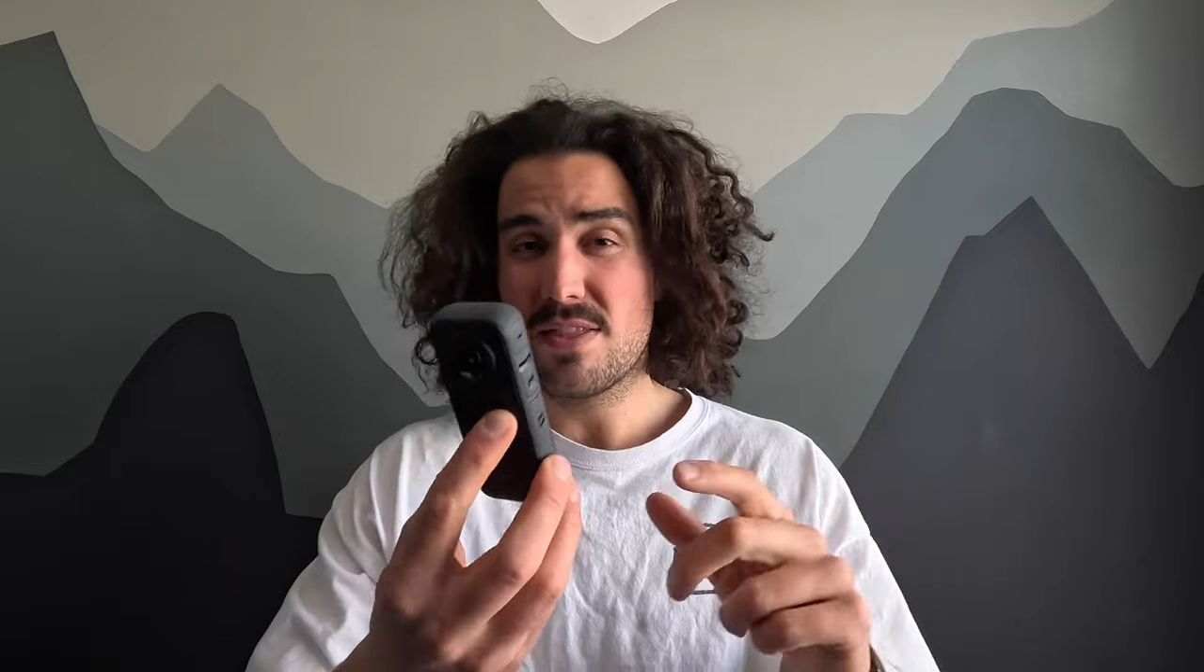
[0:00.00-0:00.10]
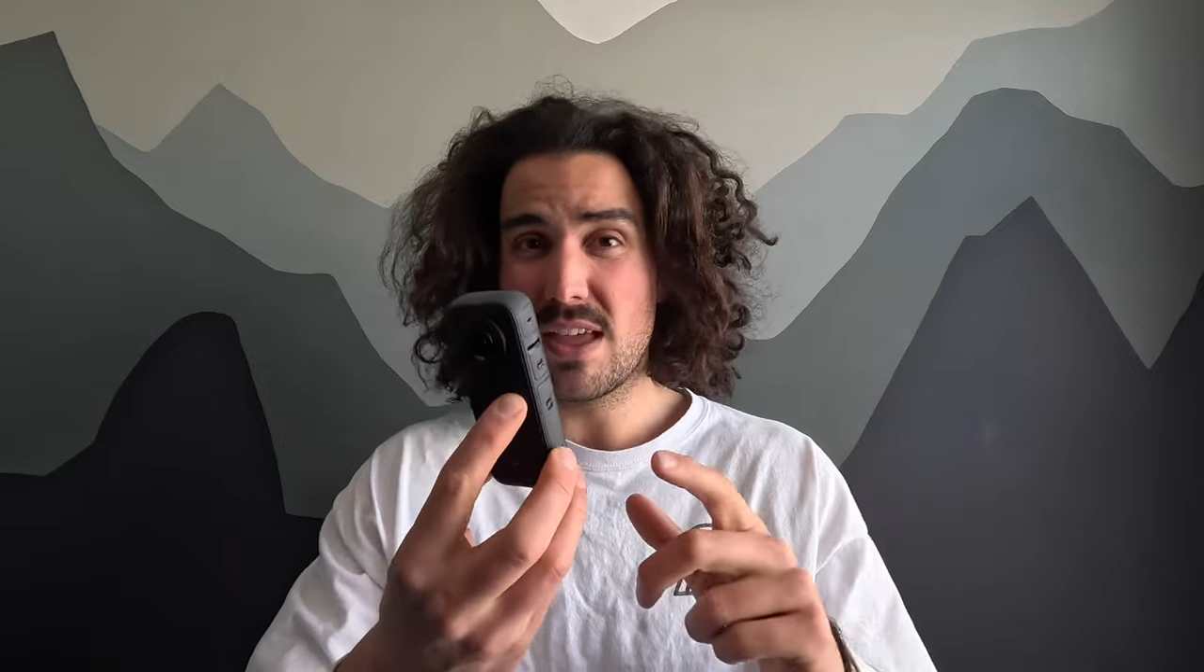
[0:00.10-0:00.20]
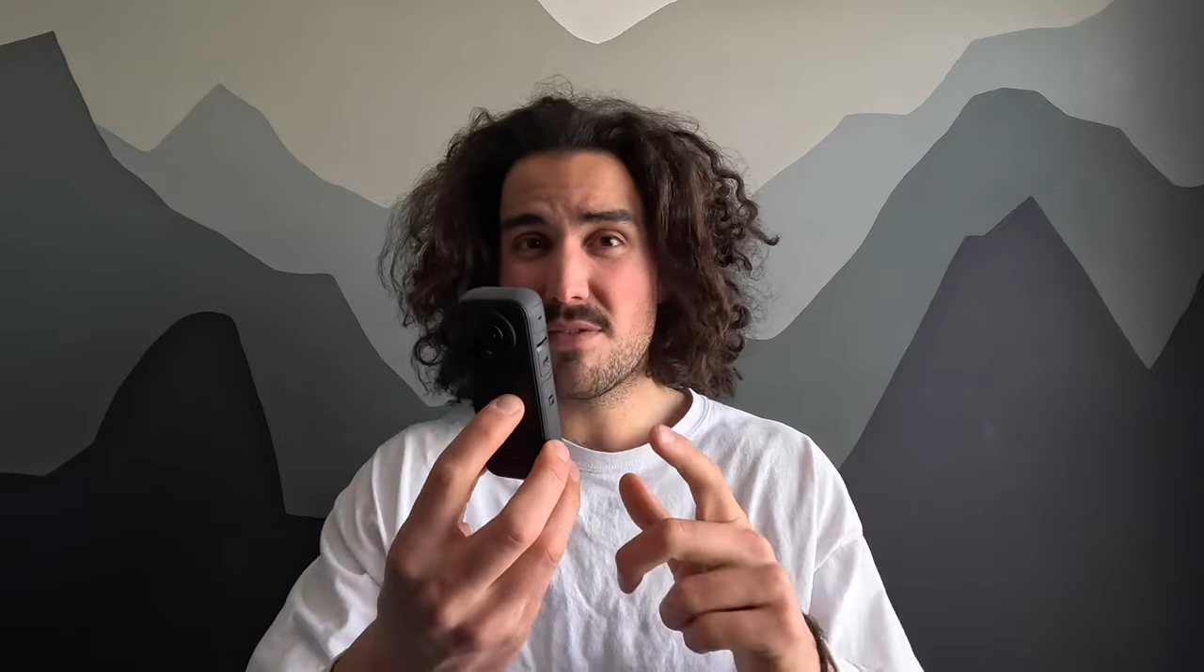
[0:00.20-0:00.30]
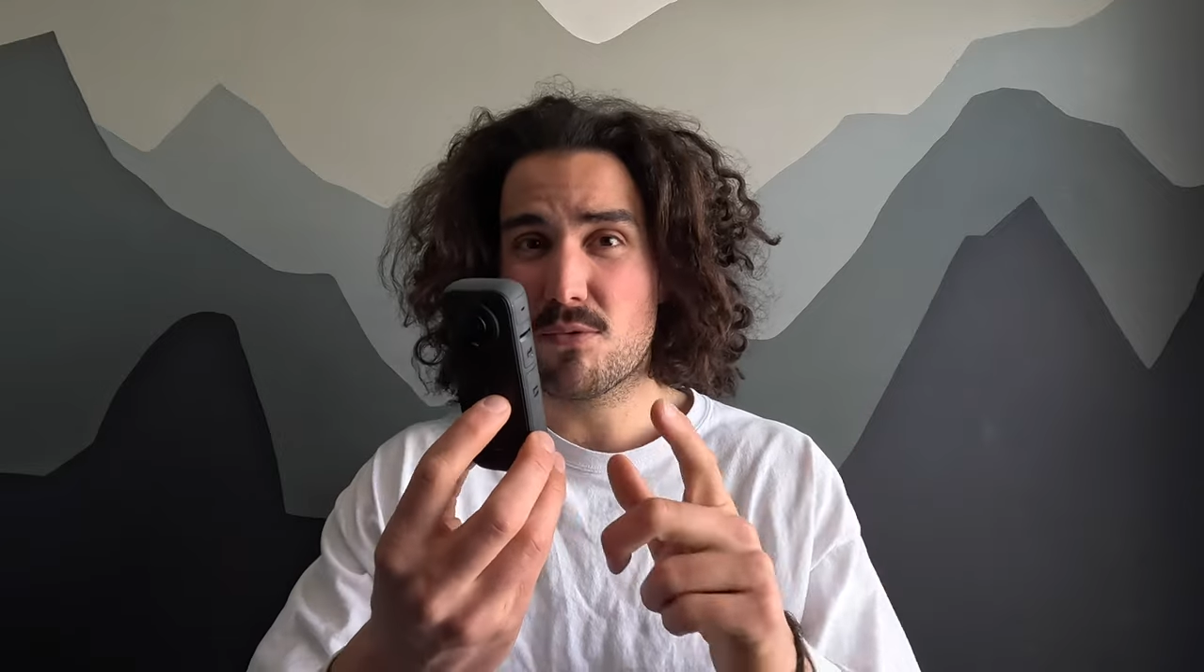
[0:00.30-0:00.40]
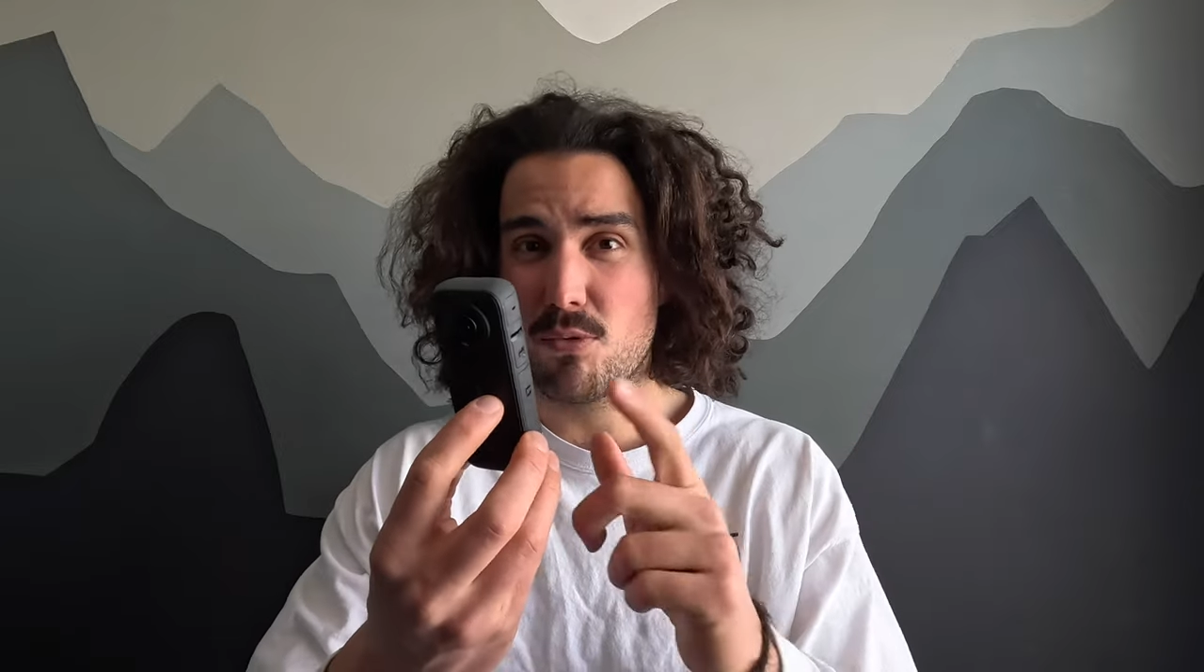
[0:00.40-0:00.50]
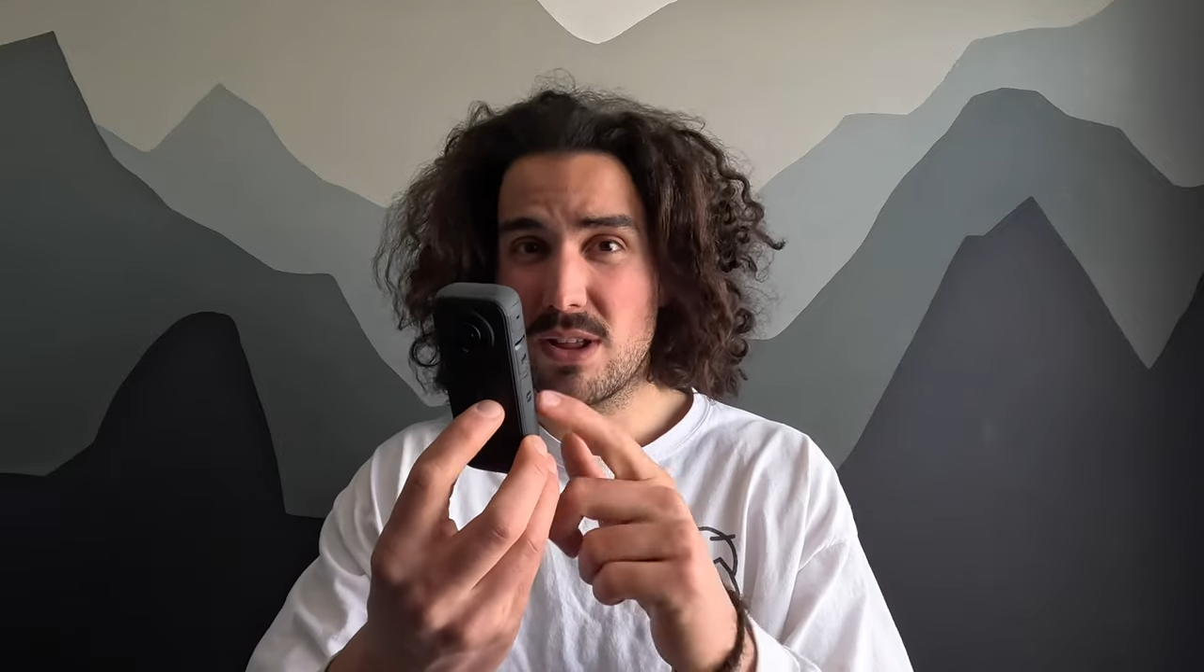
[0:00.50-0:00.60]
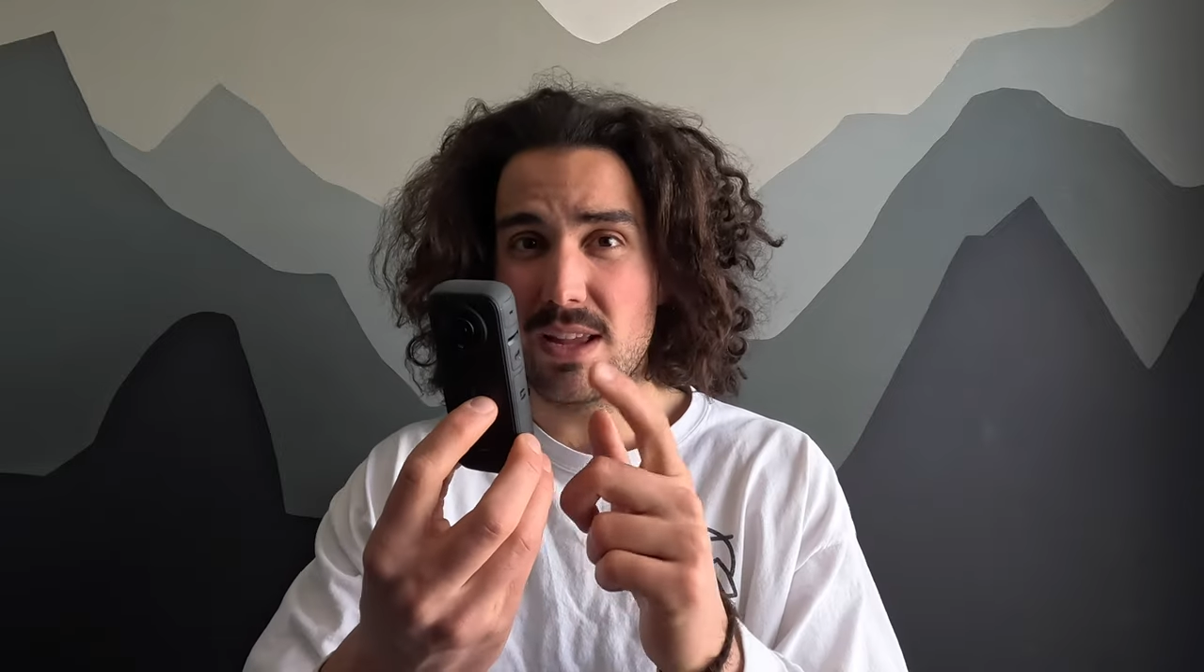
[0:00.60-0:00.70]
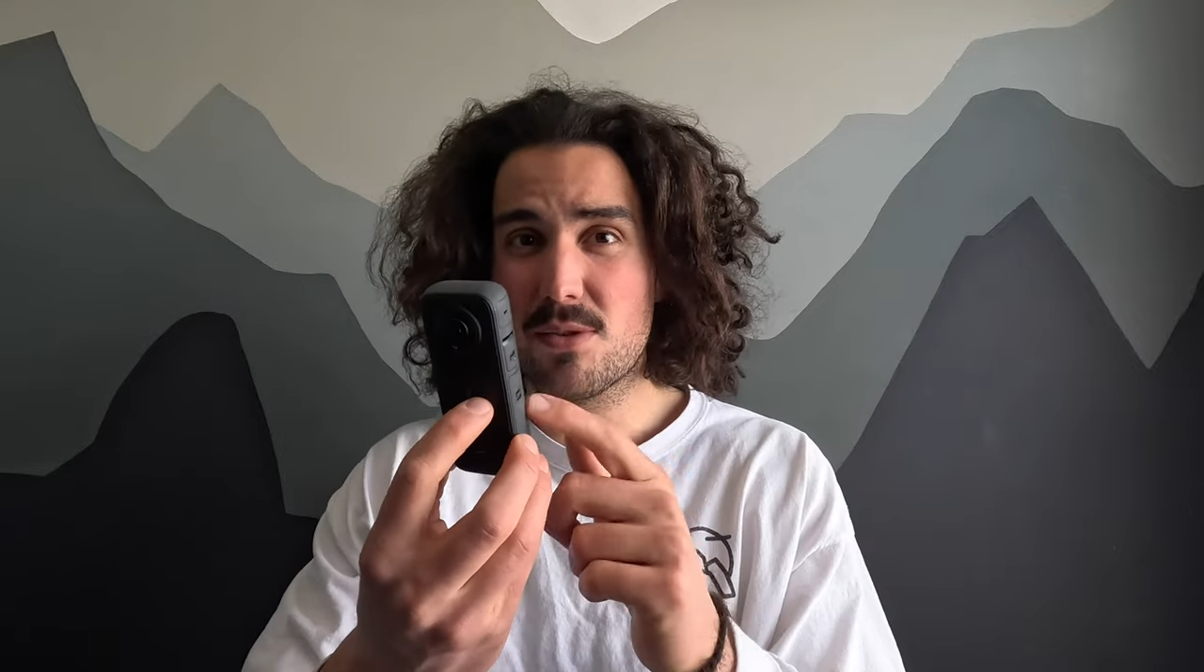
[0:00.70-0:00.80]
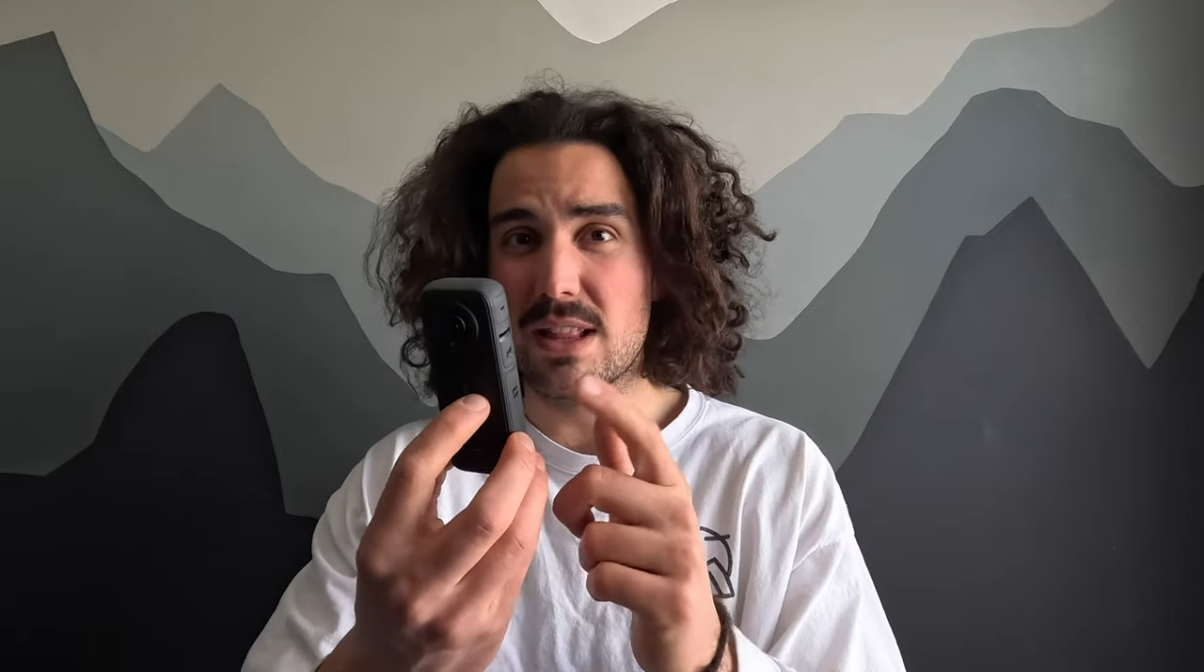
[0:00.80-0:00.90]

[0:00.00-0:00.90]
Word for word: they've really,